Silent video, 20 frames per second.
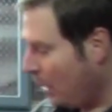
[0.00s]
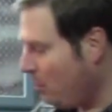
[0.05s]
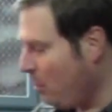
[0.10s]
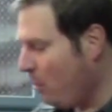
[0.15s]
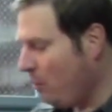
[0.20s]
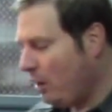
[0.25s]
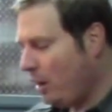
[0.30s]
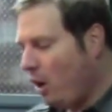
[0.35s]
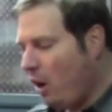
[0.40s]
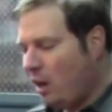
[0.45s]

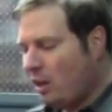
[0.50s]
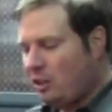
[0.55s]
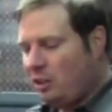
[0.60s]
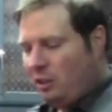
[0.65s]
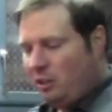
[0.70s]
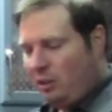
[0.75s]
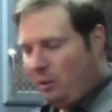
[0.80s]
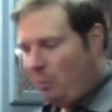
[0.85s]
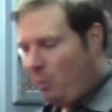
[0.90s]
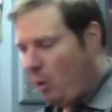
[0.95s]
Moving on
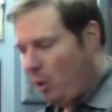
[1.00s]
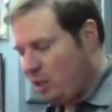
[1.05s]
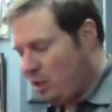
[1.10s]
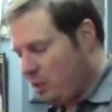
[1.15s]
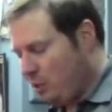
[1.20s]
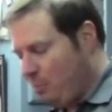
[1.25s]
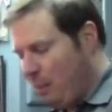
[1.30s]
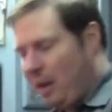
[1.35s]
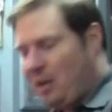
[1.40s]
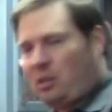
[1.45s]
to the more
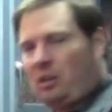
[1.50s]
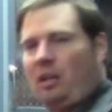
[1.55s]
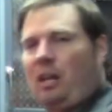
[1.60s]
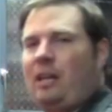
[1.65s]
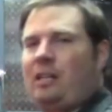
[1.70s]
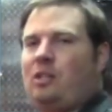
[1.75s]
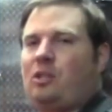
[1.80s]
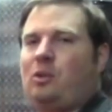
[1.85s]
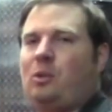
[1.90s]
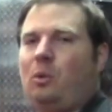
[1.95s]

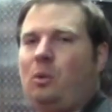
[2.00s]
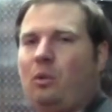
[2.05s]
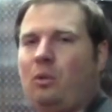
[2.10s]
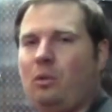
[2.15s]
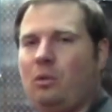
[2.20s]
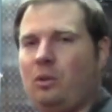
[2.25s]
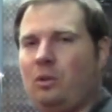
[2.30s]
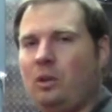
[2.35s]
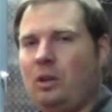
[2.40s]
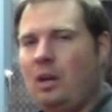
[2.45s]
specialized
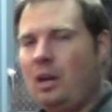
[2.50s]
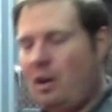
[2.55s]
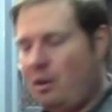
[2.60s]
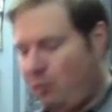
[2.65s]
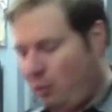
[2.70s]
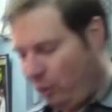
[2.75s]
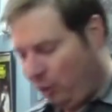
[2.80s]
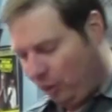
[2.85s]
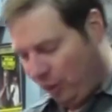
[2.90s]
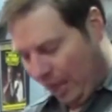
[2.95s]
tools
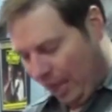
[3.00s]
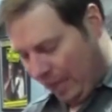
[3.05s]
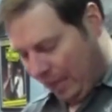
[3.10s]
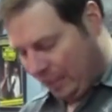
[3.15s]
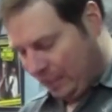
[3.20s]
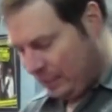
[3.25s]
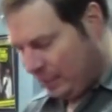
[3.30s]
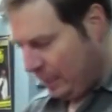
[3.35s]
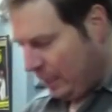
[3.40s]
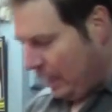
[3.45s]
for
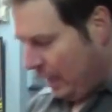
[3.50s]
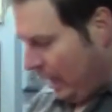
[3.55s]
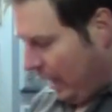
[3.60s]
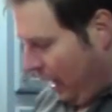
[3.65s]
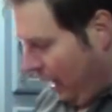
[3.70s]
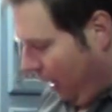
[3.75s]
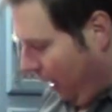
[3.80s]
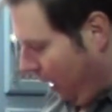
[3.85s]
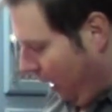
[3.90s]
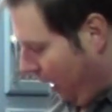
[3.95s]
things
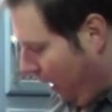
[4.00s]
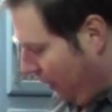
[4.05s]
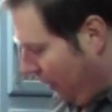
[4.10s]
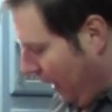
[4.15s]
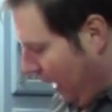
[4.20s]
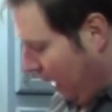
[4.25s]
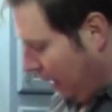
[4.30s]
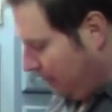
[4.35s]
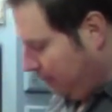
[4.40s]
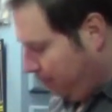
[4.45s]

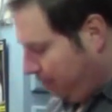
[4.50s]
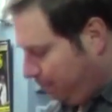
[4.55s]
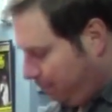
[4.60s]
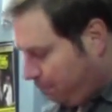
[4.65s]
and